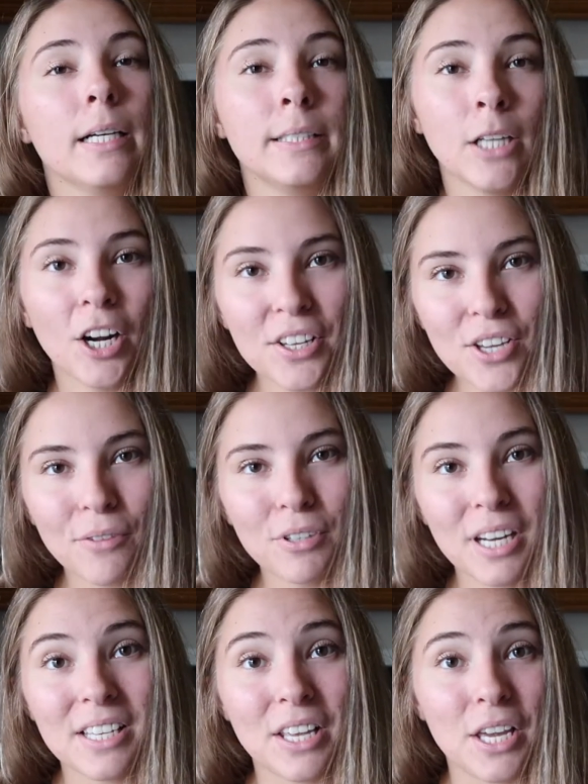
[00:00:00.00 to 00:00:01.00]
Not as
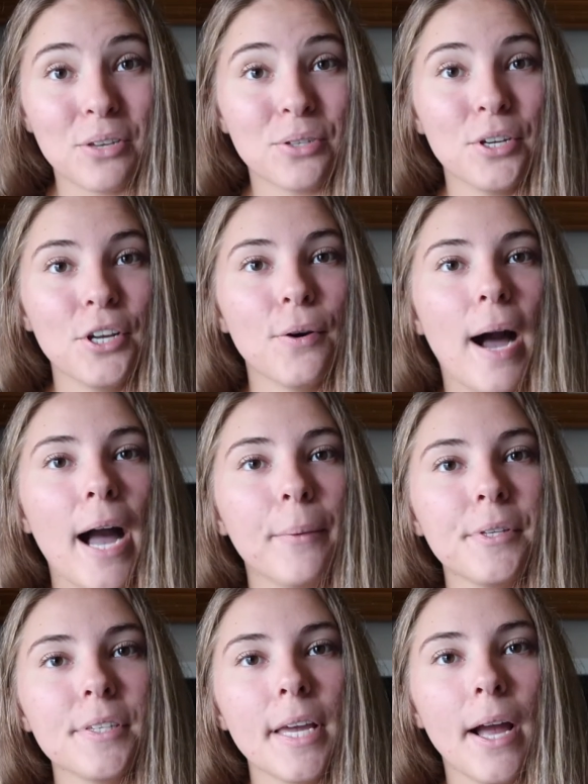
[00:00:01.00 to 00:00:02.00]
often as I used to do. I
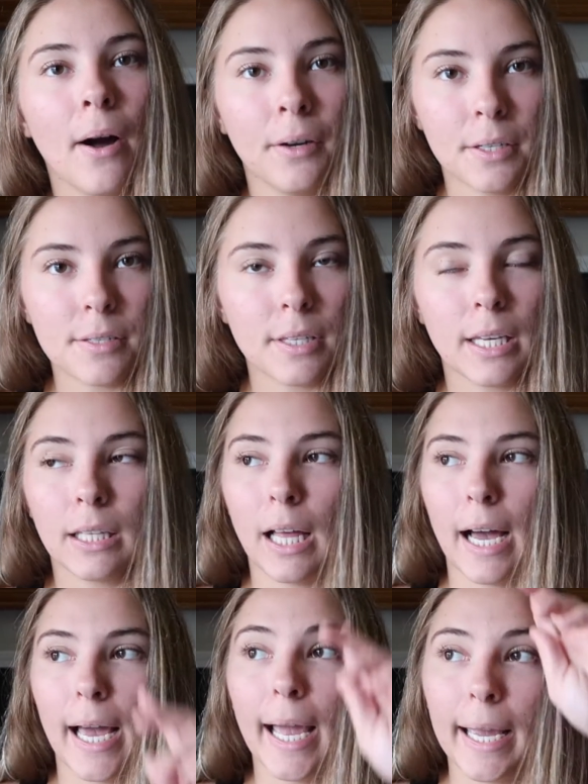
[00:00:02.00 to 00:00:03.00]
would say, honestly,
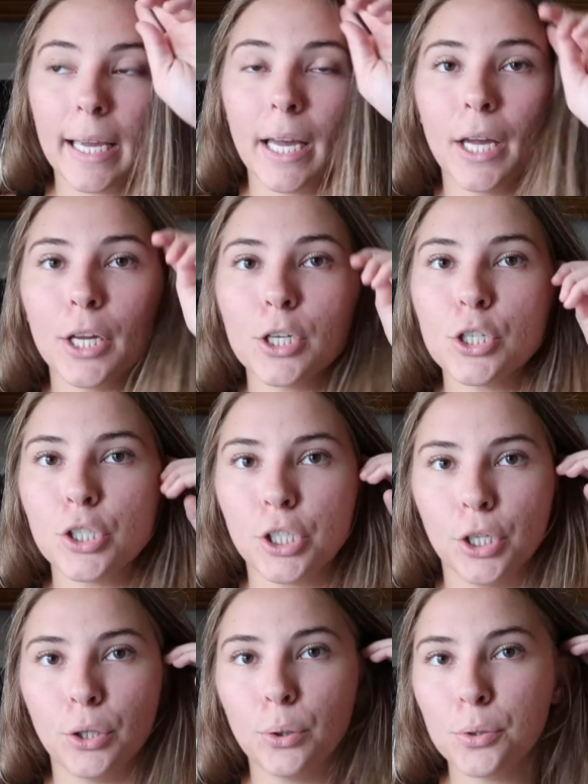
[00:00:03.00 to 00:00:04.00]
like
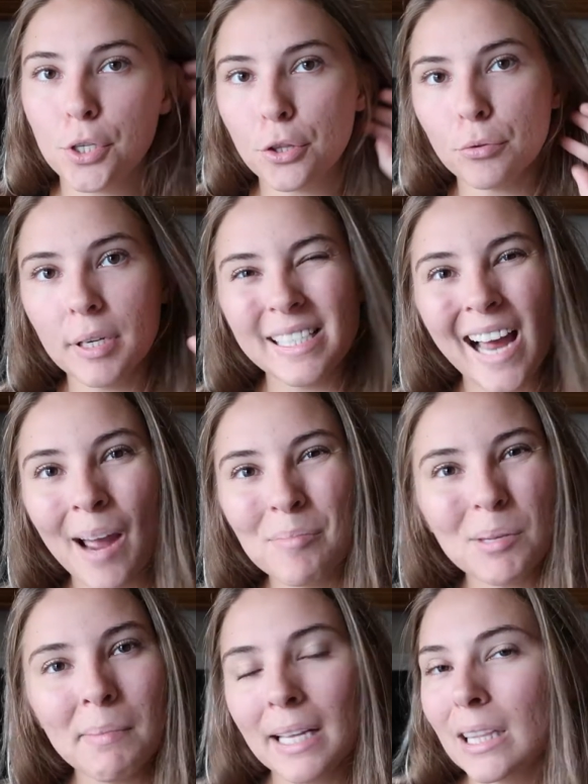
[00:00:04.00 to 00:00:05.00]
2 to 3
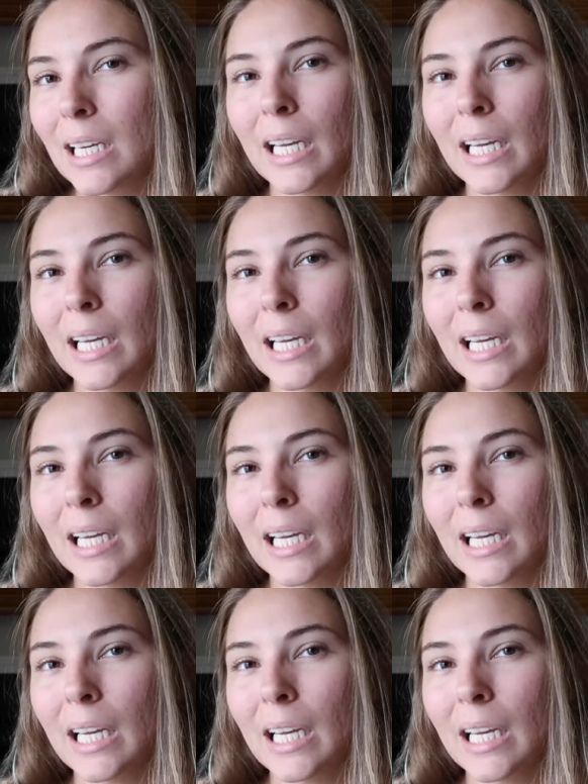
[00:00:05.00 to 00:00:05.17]
times a month.